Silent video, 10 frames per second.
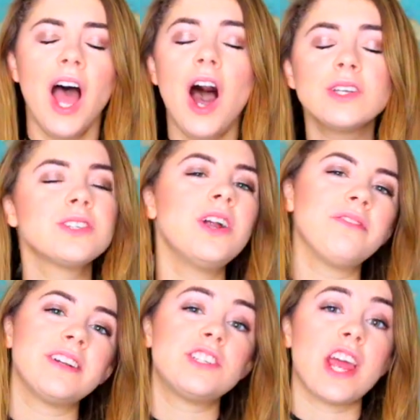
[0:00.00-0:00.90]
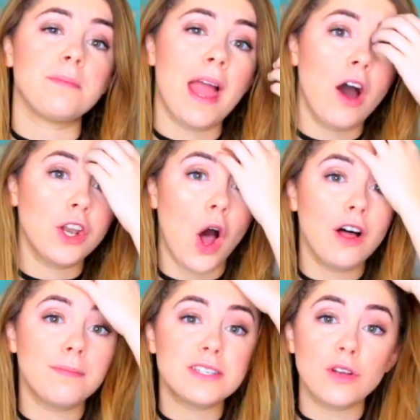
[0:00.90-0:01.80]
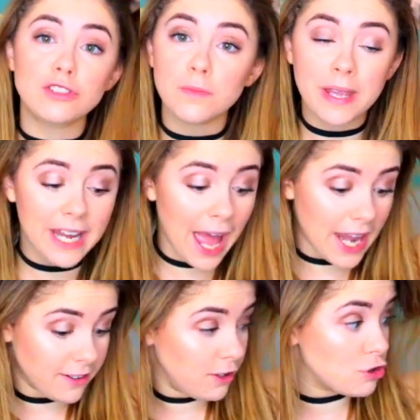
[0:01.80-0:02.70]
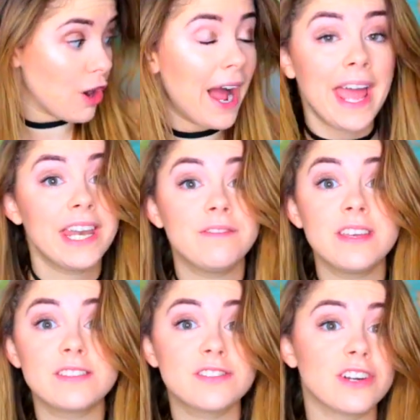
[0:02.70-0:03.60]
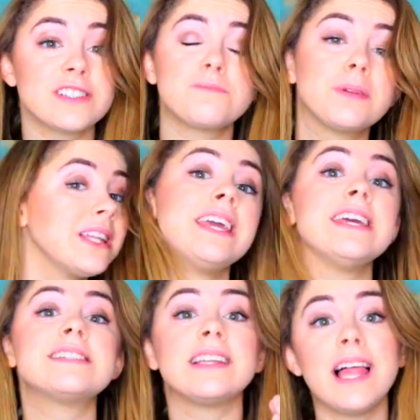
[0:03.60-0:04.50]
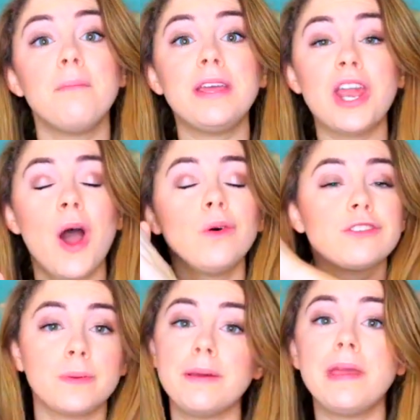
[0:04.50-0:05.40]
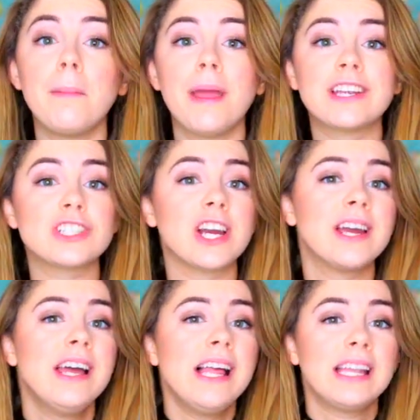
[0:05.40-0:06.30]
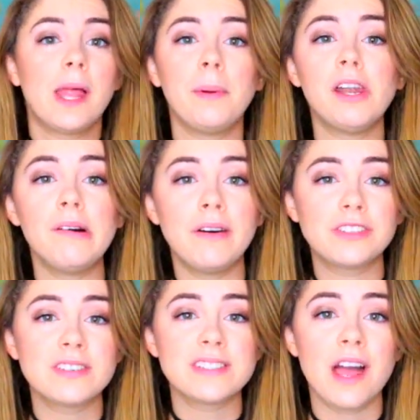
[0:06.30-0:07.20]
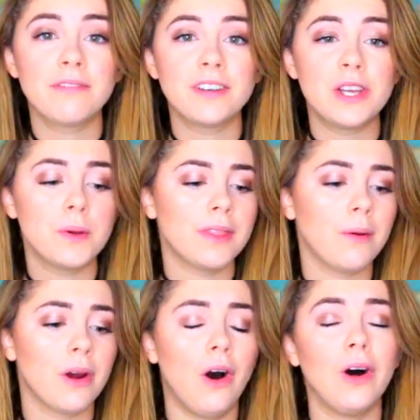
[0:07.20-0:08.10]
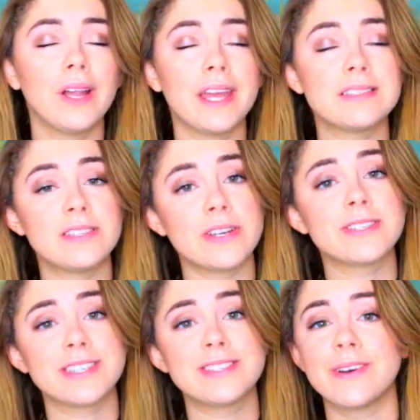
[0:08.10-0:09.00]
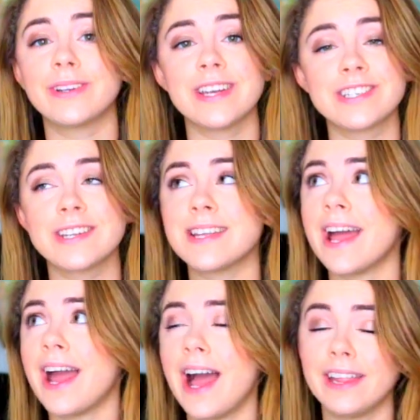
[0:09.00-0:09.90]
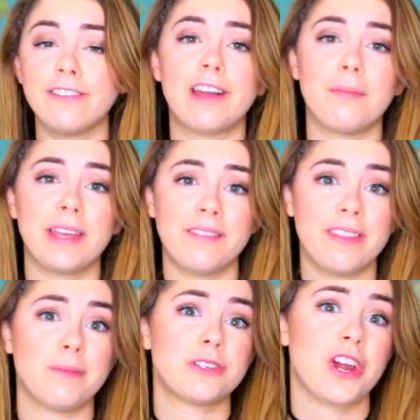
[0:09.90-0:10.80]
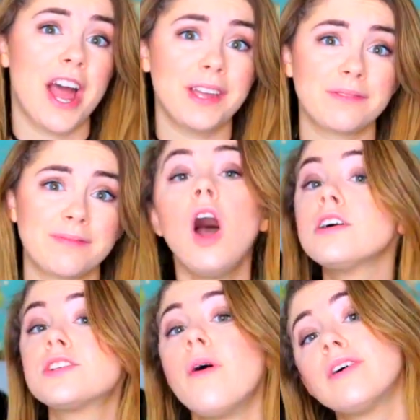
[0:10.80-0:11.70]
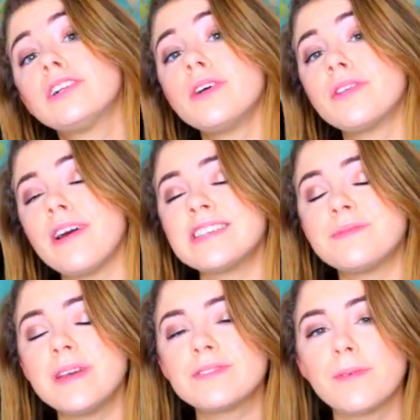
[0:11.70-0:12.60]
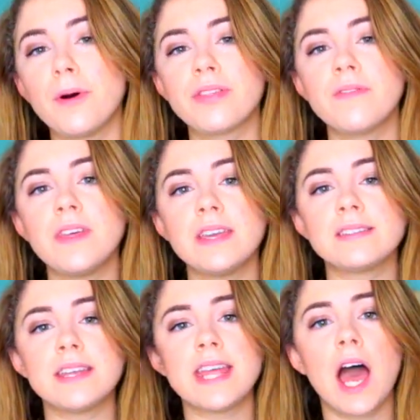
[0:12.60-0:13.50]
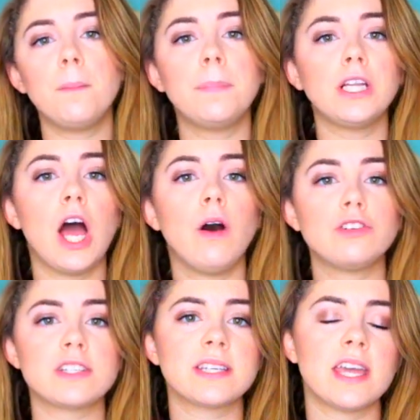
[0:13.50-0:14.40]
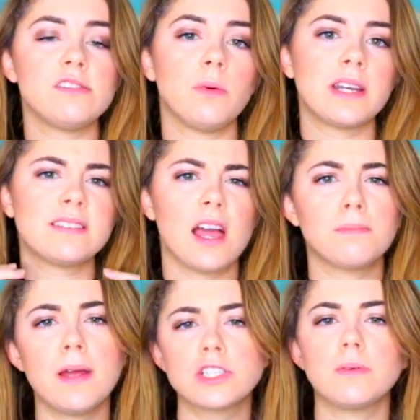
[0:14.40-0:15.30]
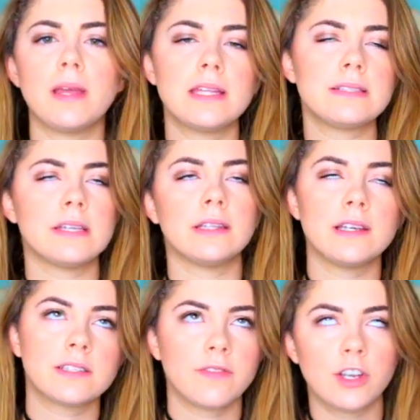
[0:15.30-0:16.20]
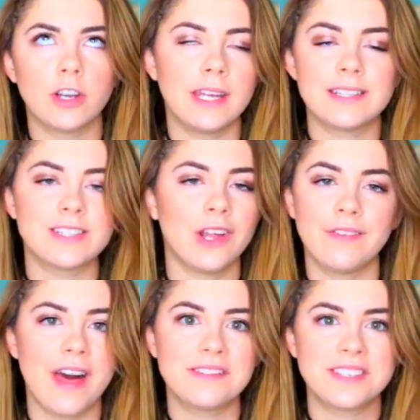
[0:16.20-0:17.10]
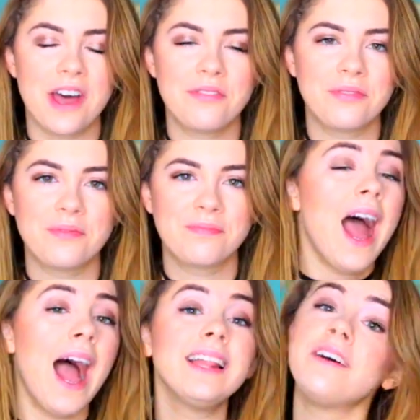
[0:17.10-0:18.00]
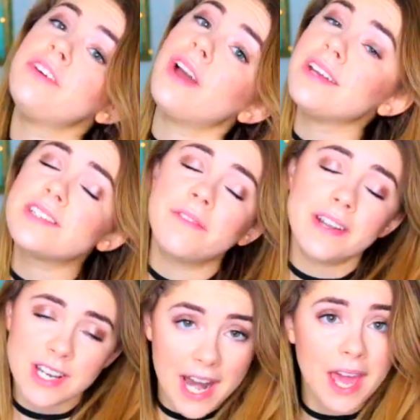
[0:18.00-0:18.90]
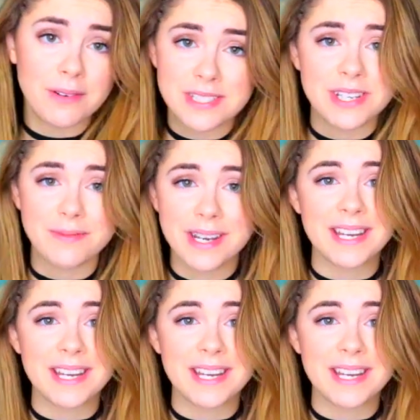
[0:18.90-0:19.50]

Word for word: Also, don't forget to check me out on all of my social media, and if you try any of these desserts, please let me know. Tweet me a picture. Let me know how it turns out for you. They were all like seriously so delicious. I highly recommend giving them a try. Also, I'll include the recipes for both of these down below just in case you want exact measurements and lists of ingredients and all that stuff. I love you guys so much, and I will see you in my